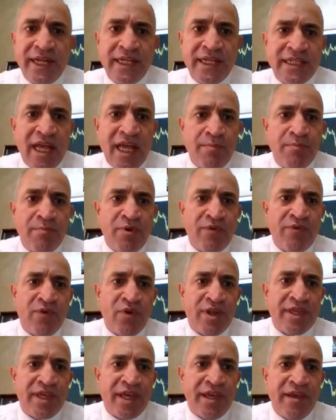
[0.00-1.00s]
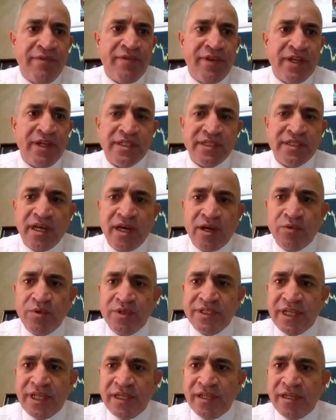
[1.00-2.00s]
Here is an example for the evening
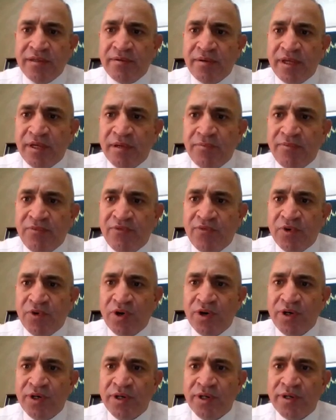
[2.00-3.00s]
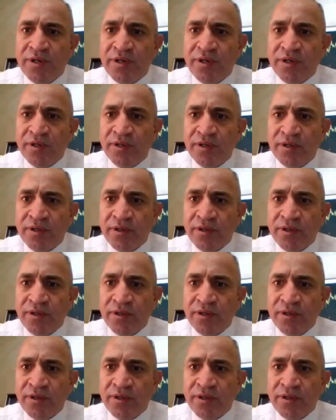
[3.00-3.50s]
star we studied before.